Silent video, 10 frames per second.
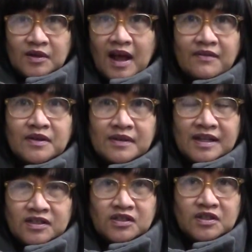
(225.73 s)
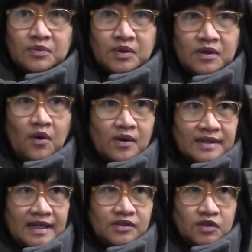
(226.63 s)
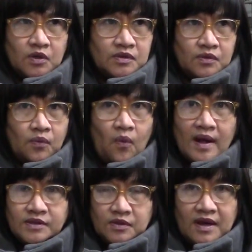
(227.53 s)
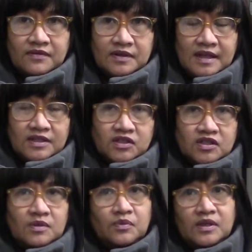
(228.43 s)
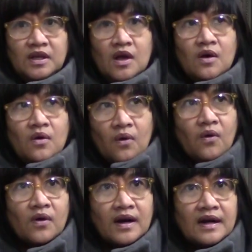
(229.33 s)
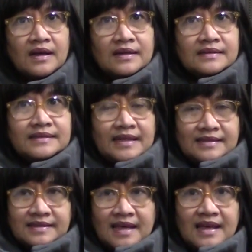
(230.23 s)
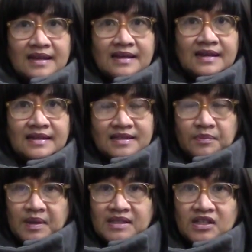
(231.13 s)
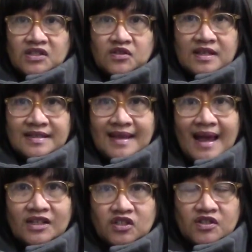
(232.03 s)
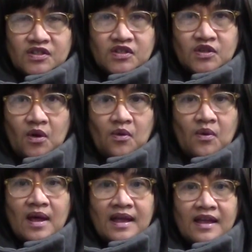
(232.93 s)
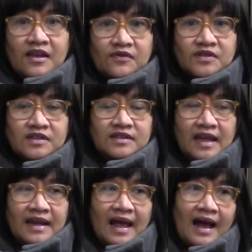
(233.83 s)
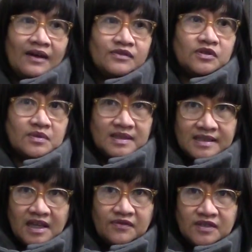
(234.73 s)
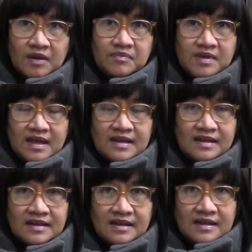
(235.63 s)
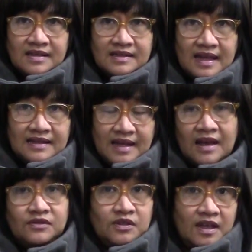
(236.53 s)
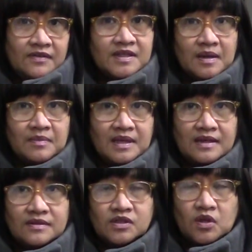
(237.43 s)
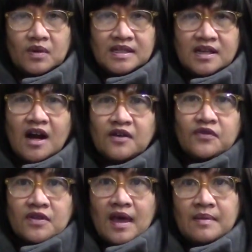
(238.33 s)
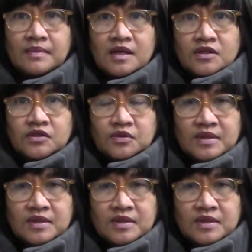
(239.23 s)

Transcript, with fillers: have a relationship with, or they don't want to have a relationship with, or they think it's a business transaction, so if they have to receive something, then they have to give something. So it's hard for them to